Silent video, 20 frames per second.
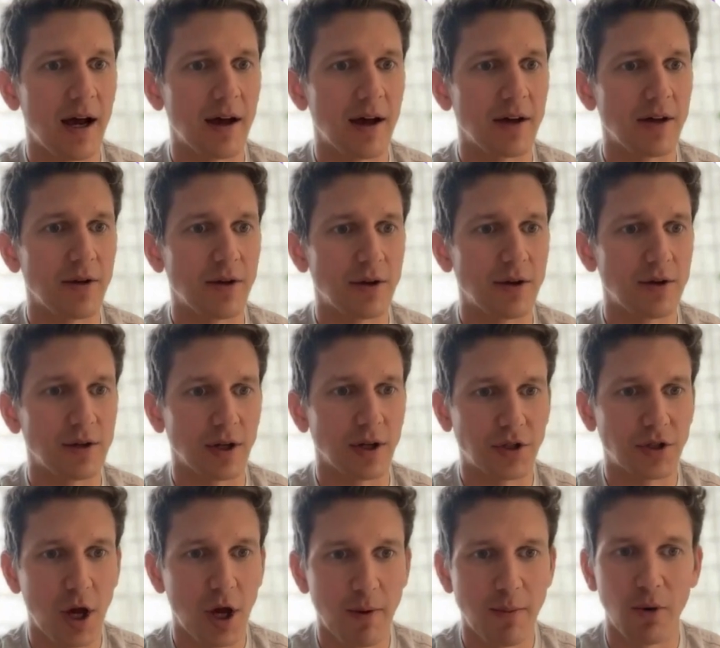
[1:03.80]
You can use our
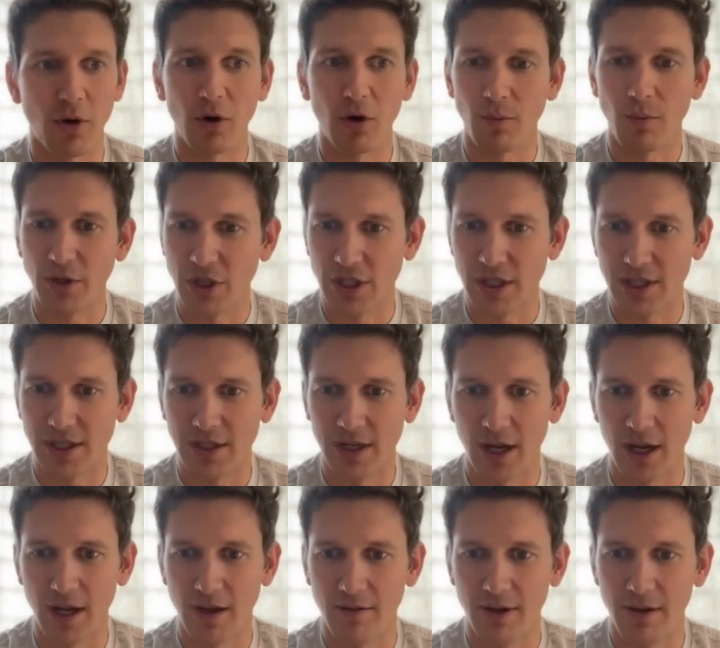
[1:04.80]
turbo model, which is
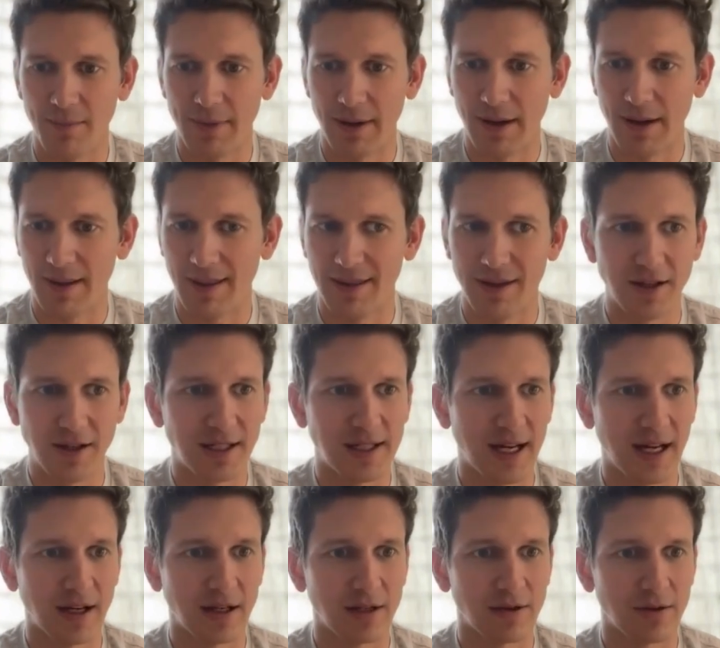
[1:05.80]
about 30
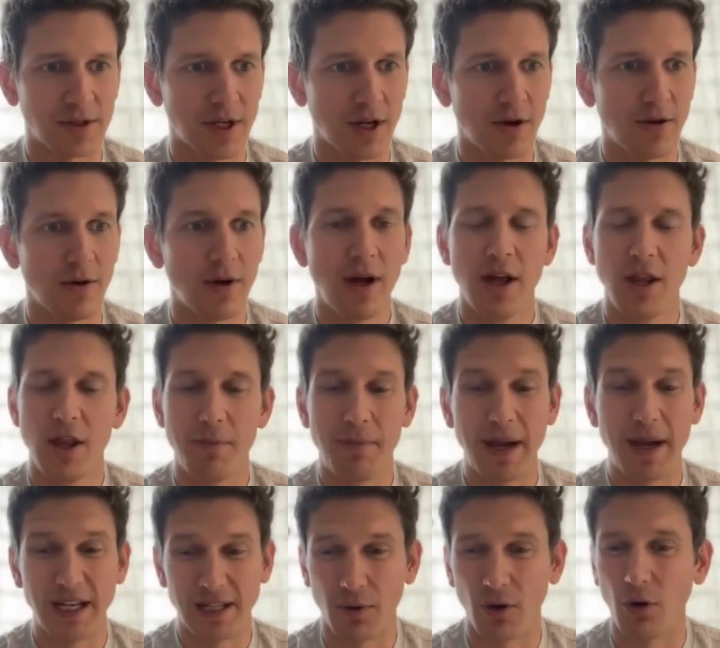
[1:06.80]
seconds or so. The
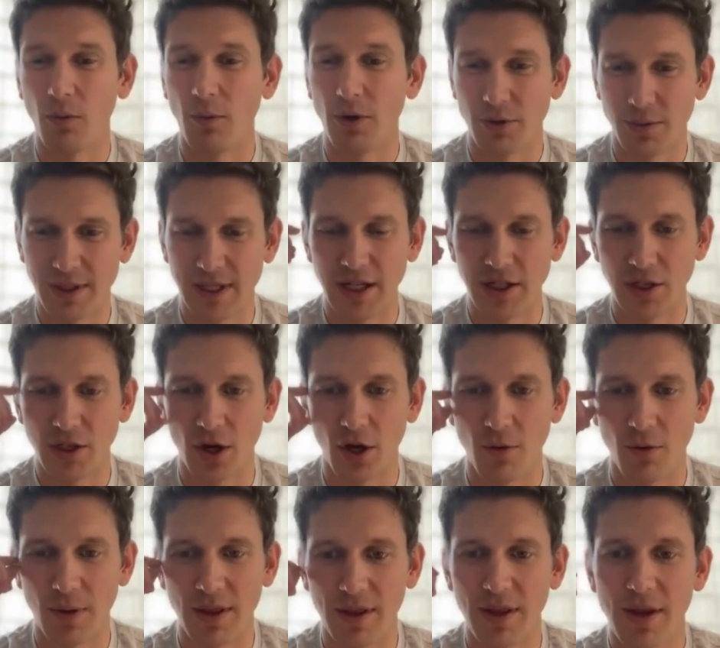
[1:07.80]
base model, which we tend to
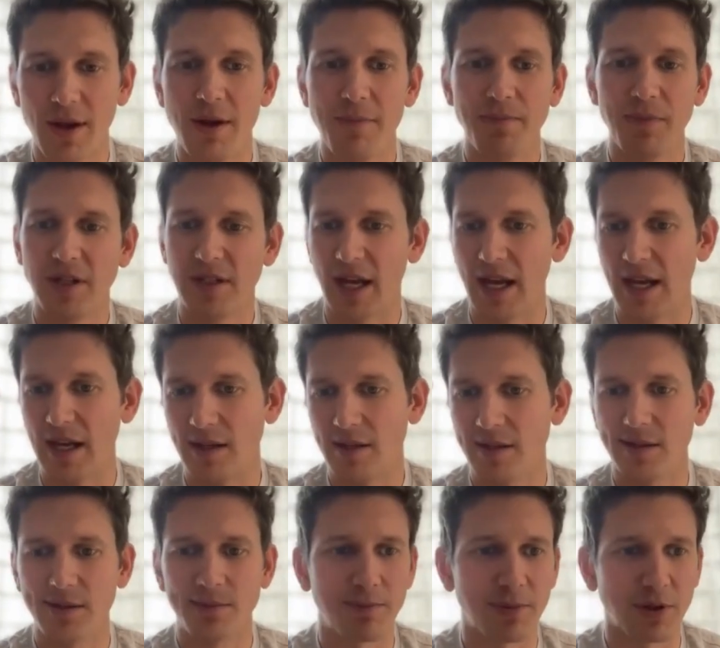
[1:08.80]
go with,
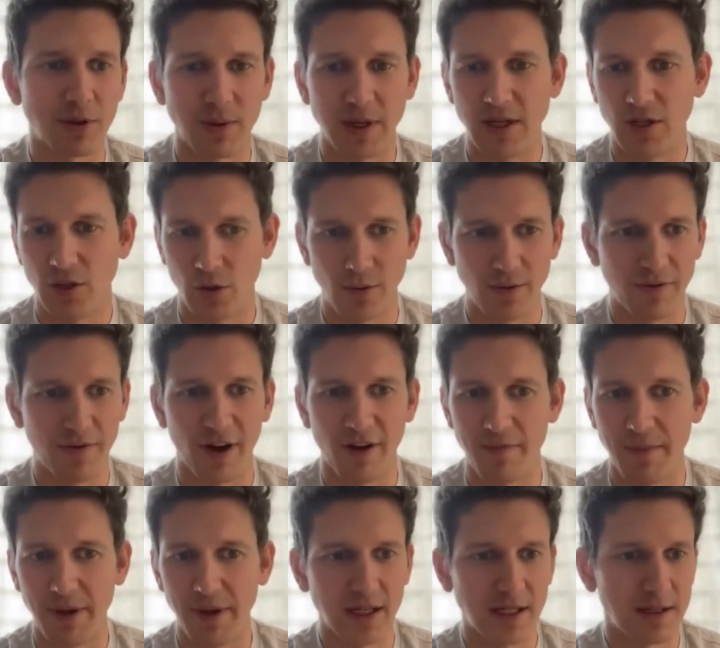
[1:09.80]
takes between 2 and
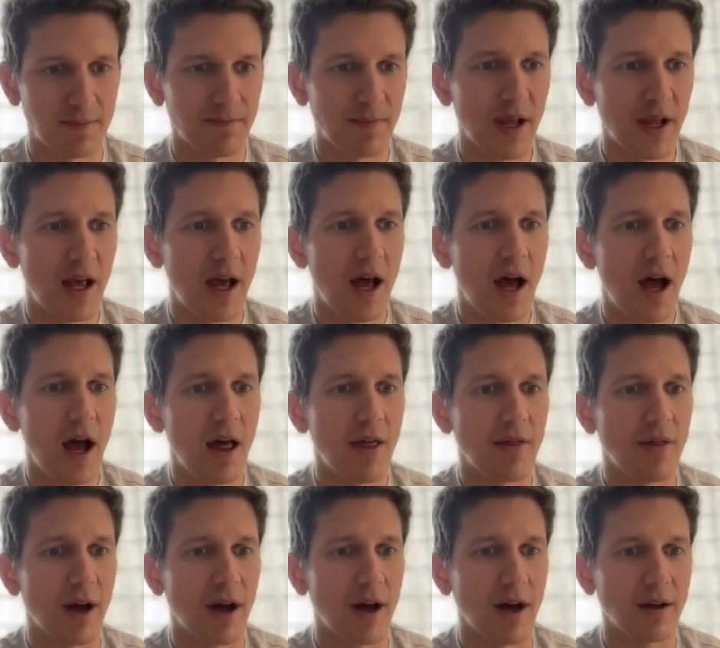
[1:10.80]
5 minutes.
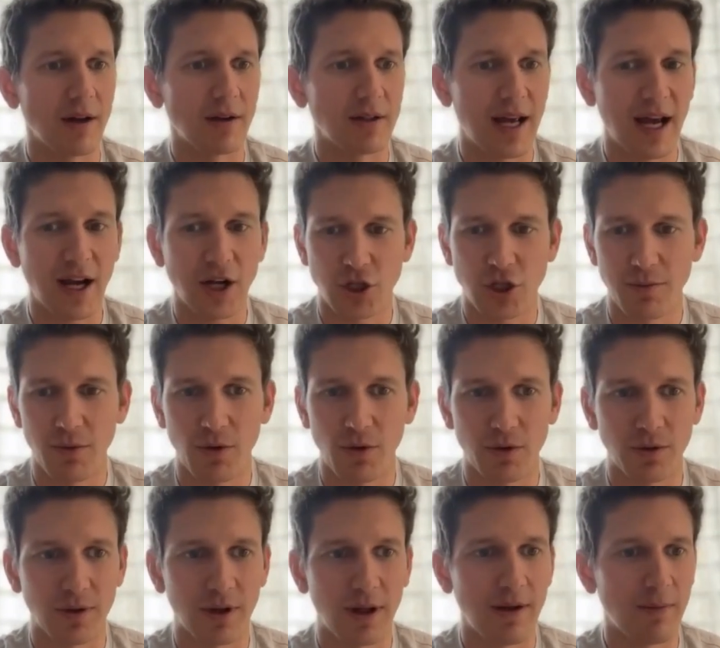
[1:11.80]
The texture
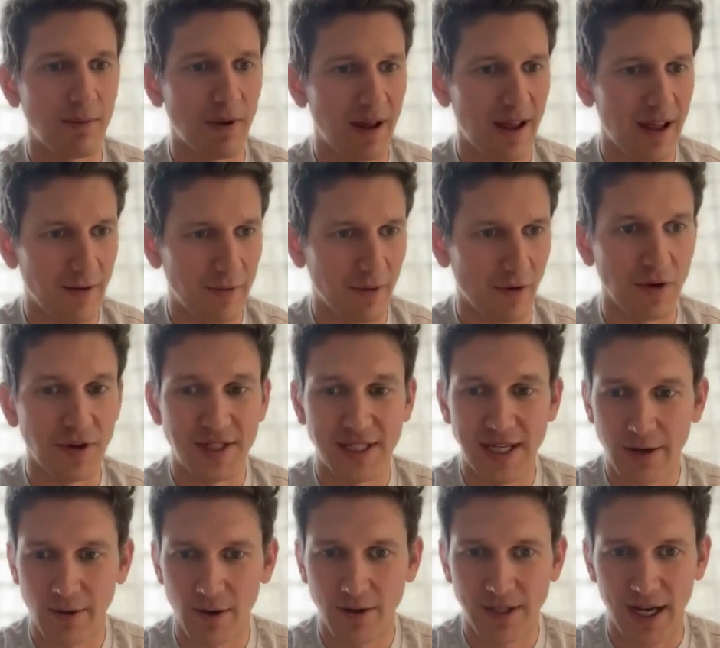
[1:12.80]
model, here we've got
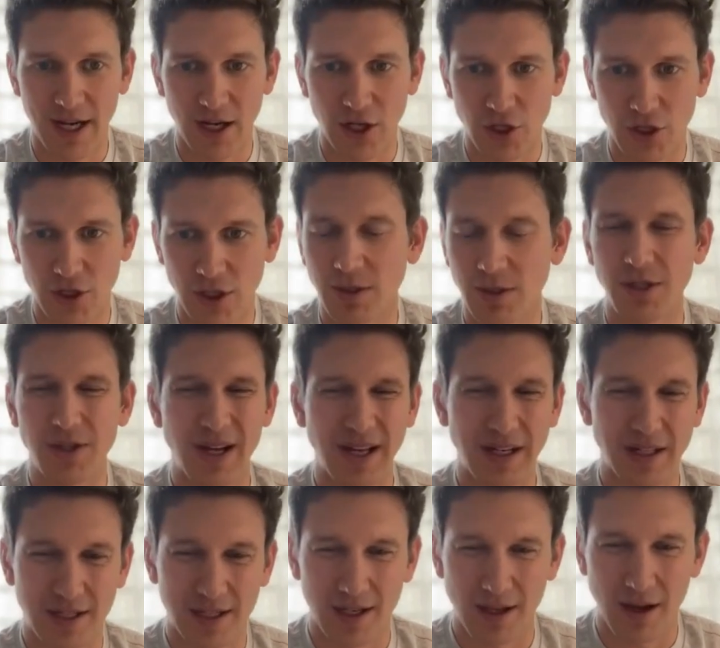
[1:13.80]
0 textures because you get
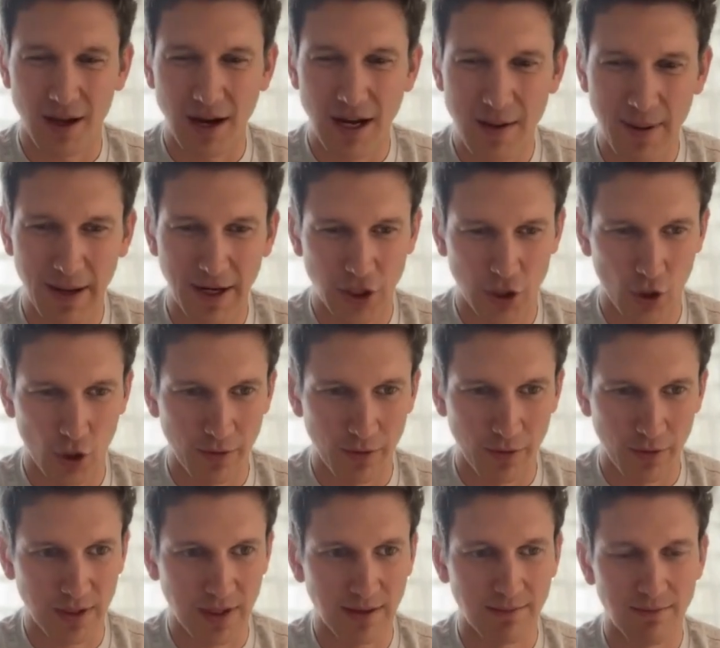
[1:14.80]
slightly better
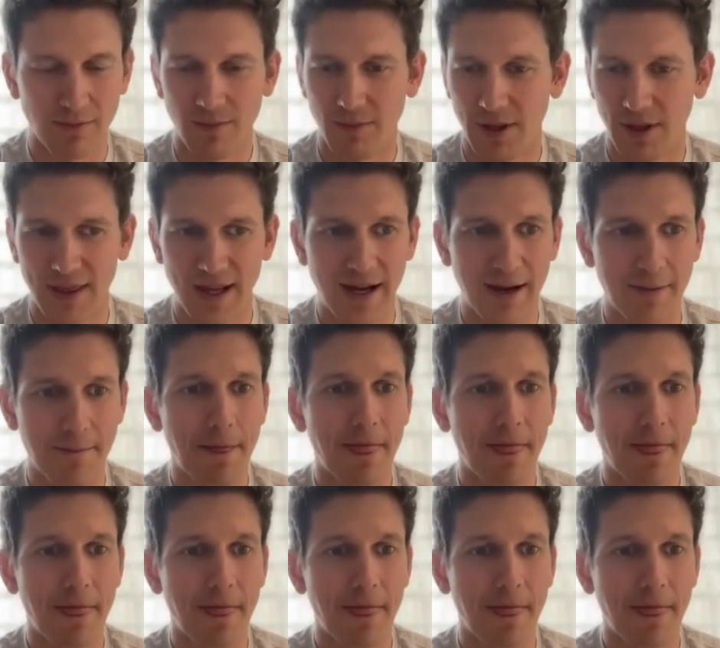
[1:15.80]
geometry with that.